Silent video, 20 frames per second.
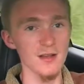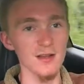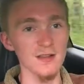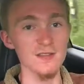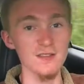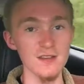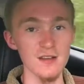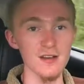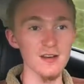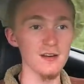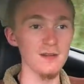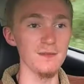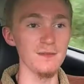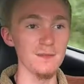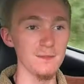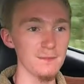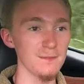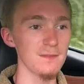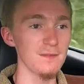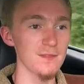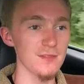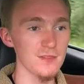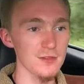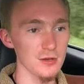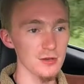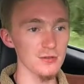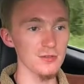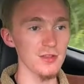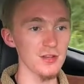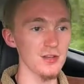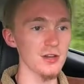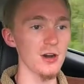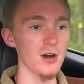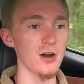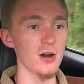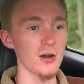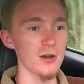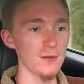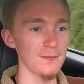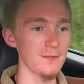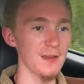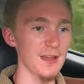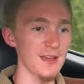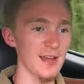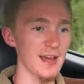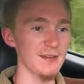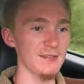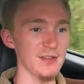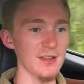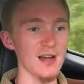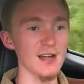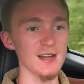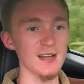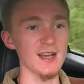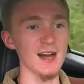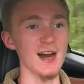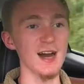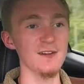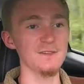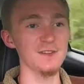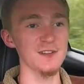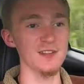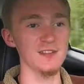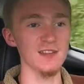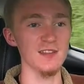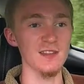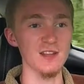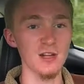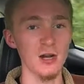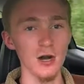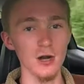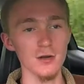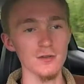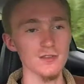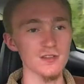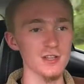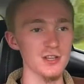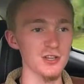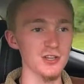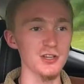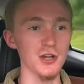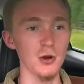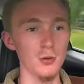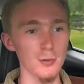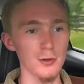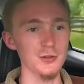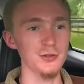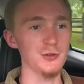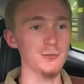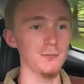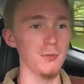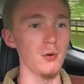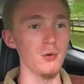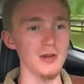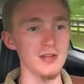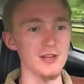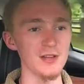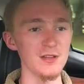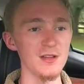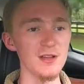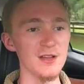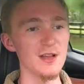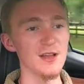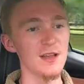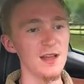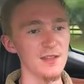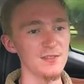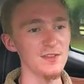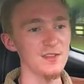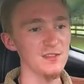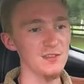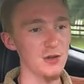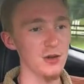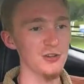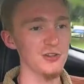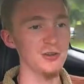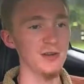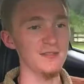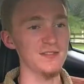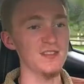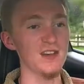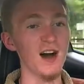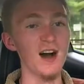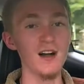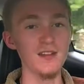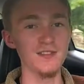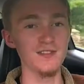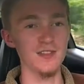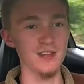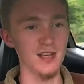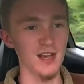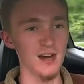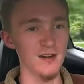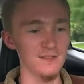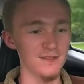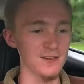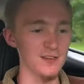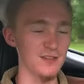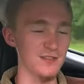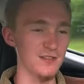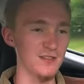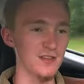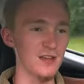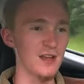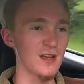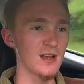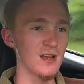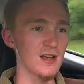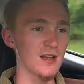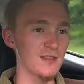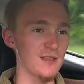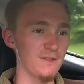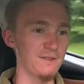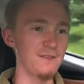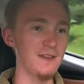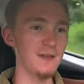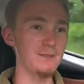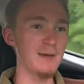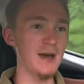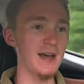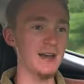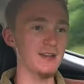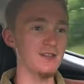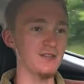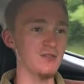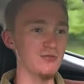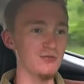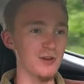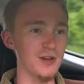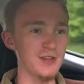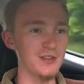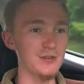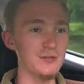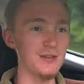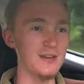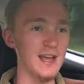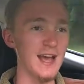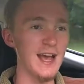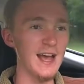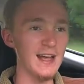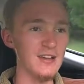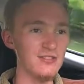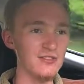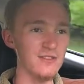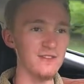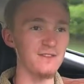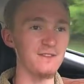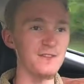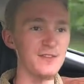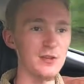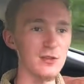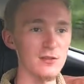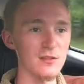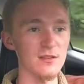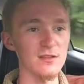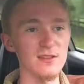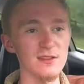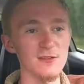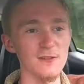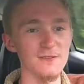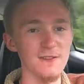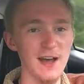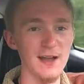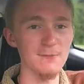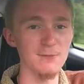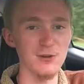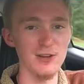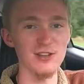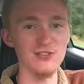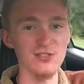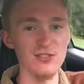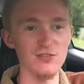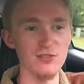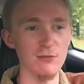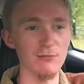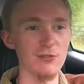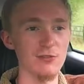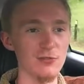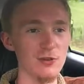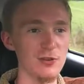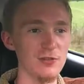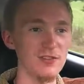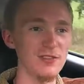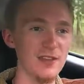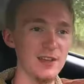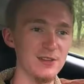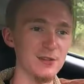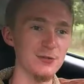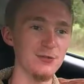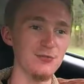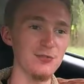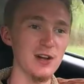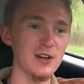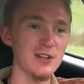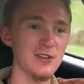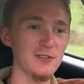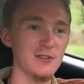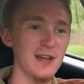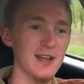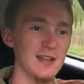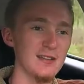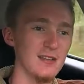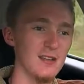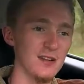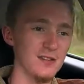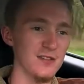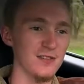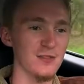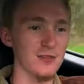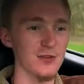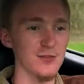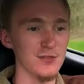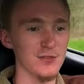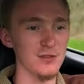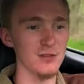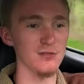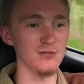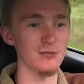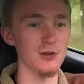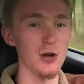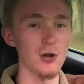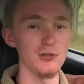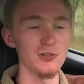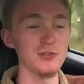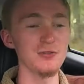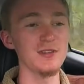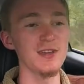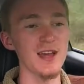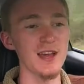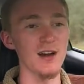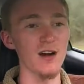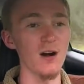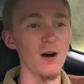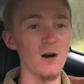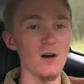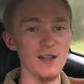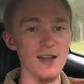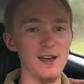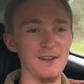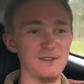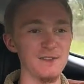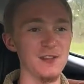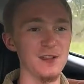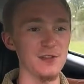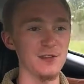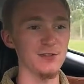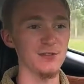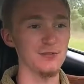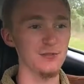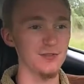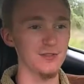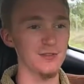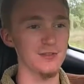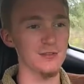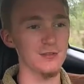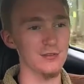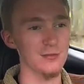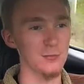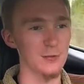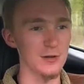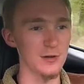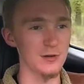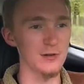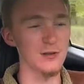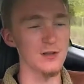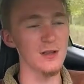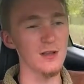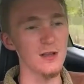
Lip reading: to turn the car and have a lot of confidence that the car is going to go where you point it. In this car, you have tons of confidence. The feedback is great. You can actually feel the little vibrations from the road. It's like you're running your hand along the surface of the road. You get all that feeling through the steering wheel.